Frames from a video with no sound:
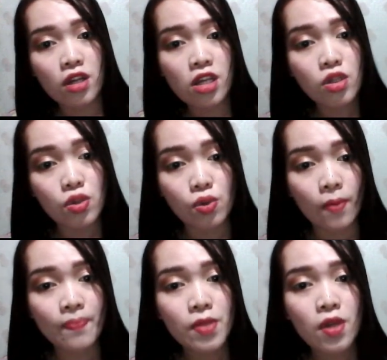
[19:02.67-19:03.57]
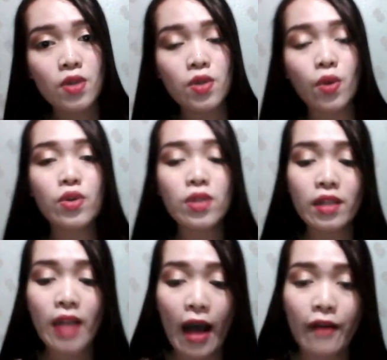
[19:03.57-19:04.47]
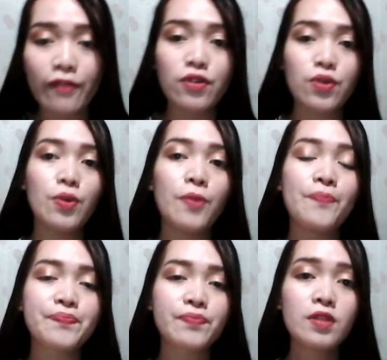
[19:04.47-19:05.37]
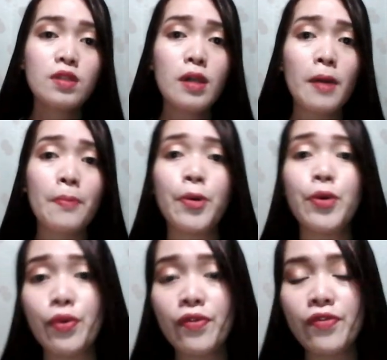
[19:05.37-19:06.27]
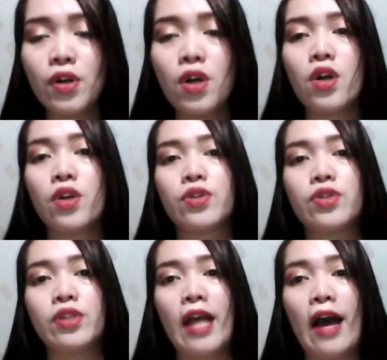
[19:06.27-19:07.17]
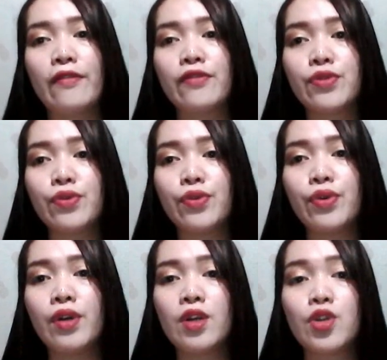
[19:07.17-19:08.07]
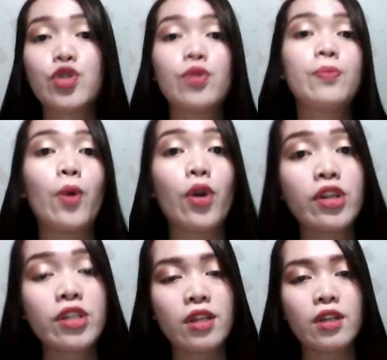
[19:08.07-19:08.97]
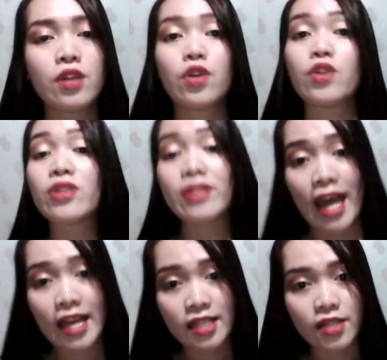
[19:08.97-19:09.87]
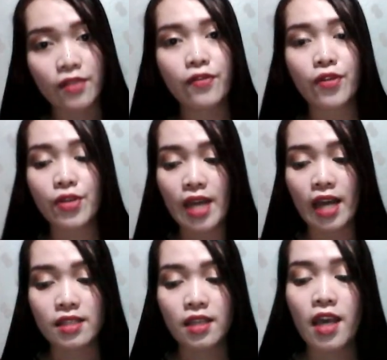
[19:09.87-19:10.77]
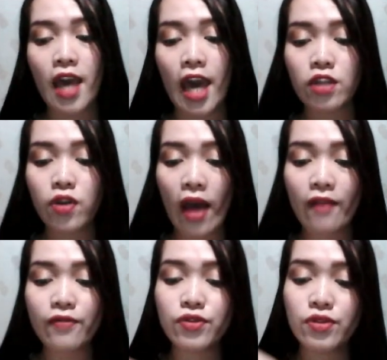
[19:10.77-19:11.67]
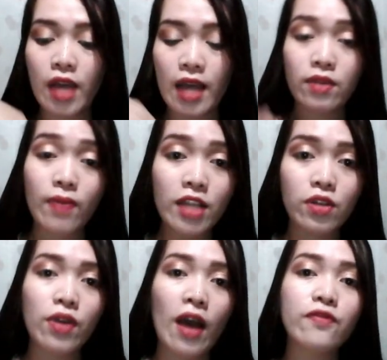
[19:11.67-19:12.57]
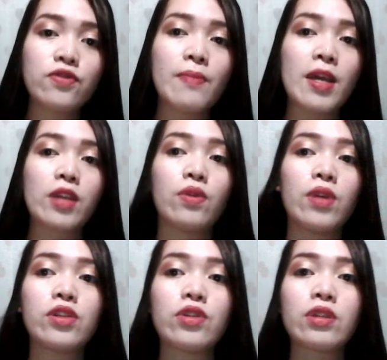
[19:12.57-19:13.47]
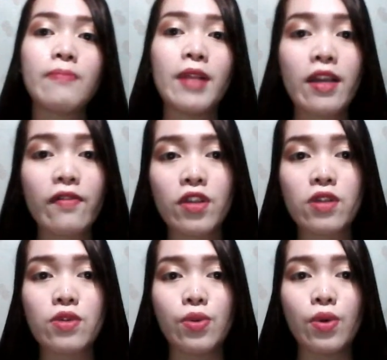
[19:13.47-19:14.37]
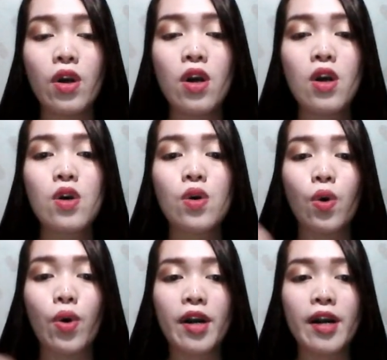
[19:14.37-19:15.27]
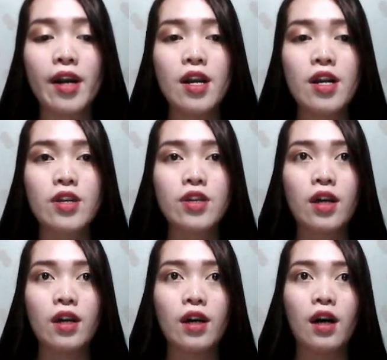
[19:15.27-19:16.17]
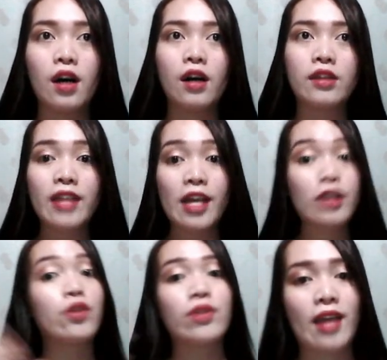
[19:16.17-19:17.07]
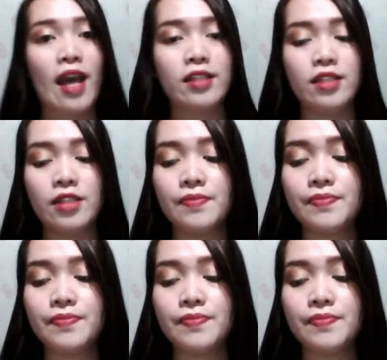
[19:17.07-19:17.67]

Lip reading: issue? So you still have to prove, you still have to support your stand for that. And you have, as a writer, you have to make your readers believe in you or take your side.